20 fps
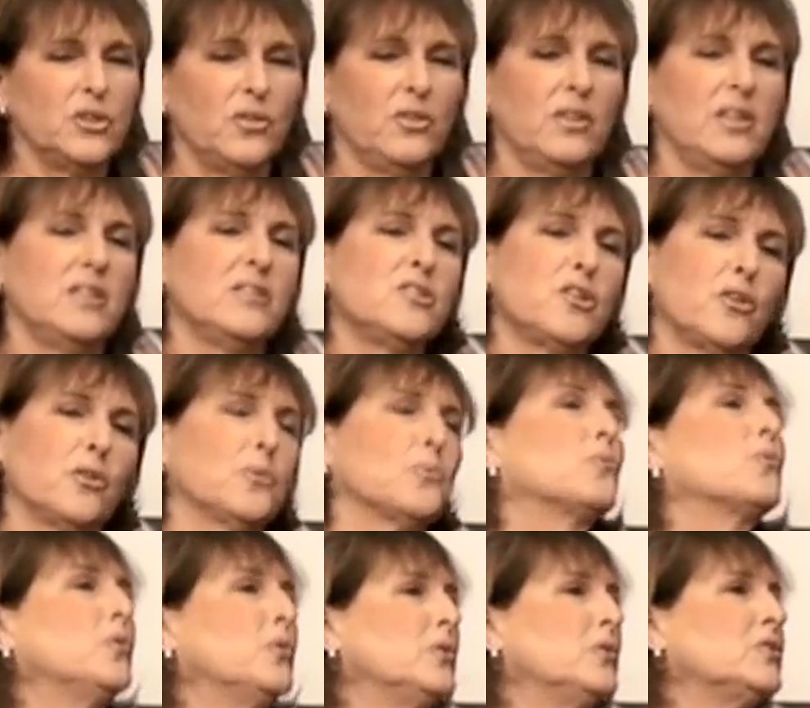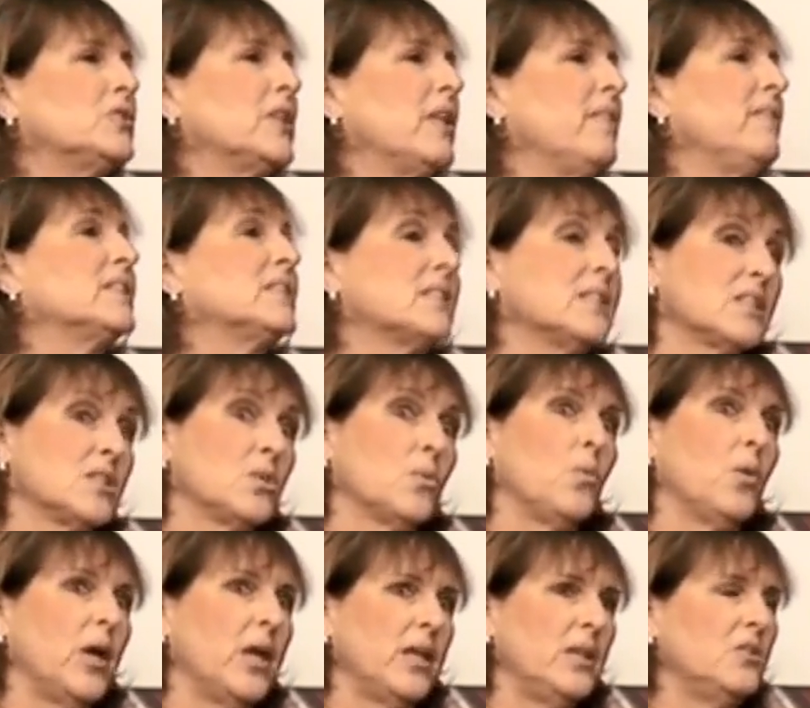you these are the rules and this is the
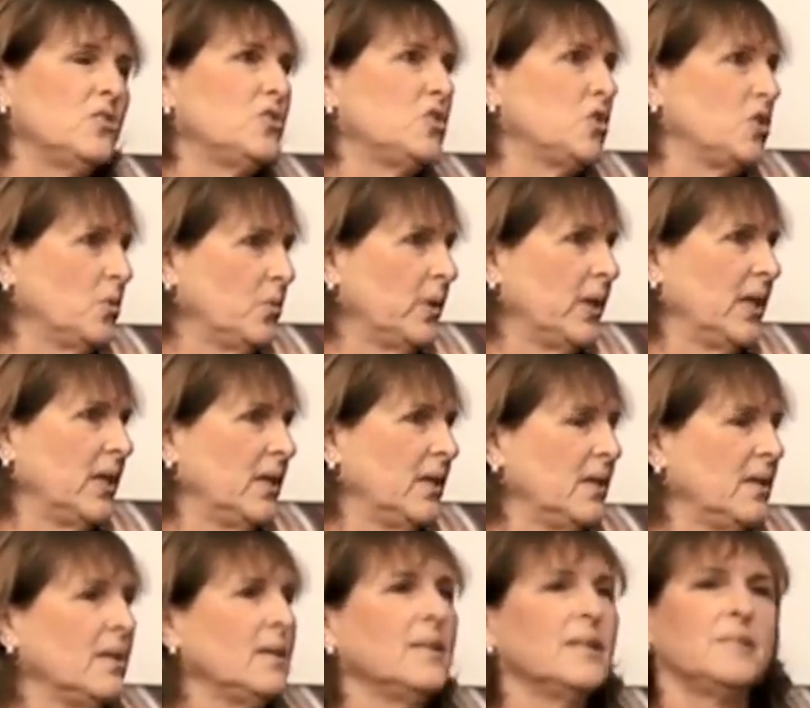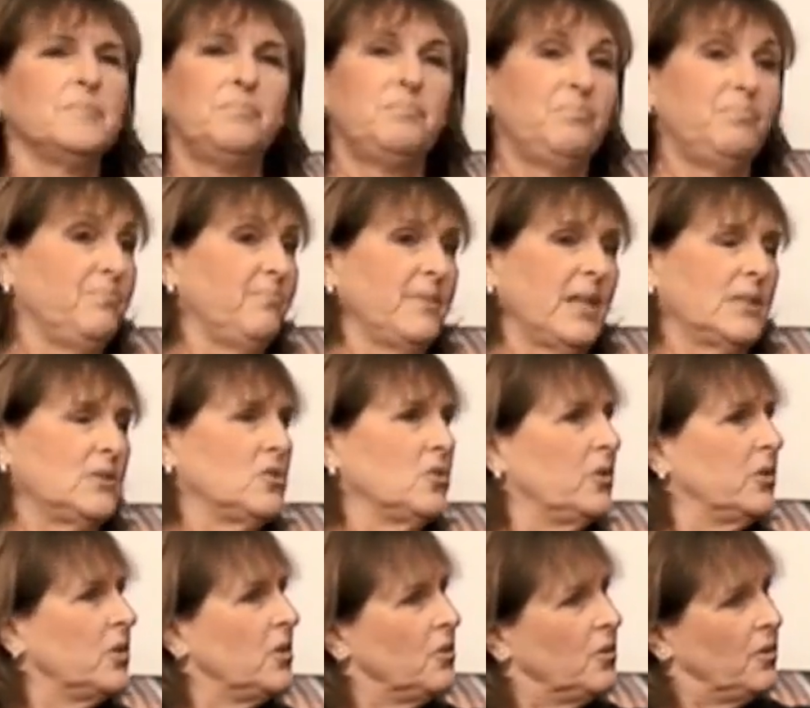way you do it, that's
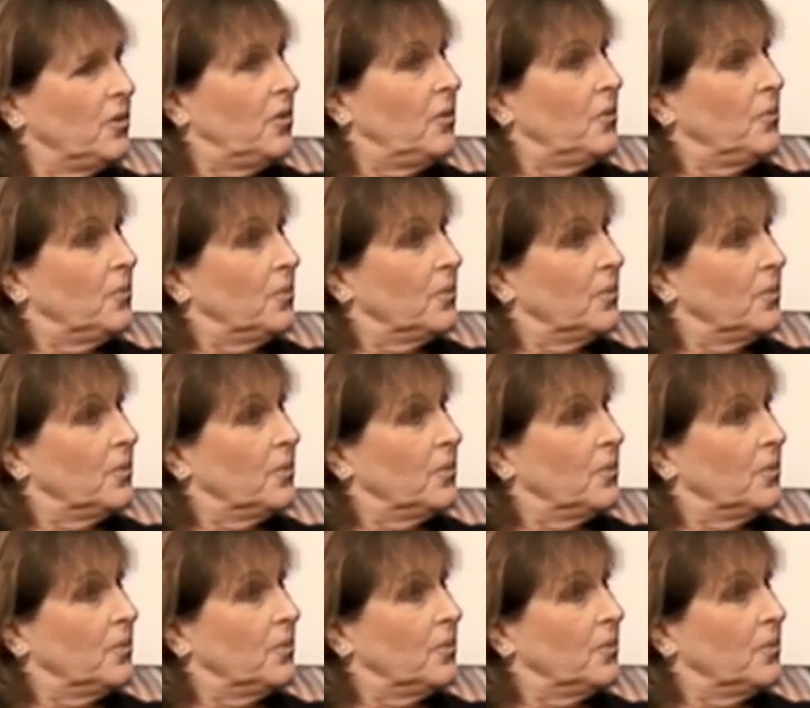all you do.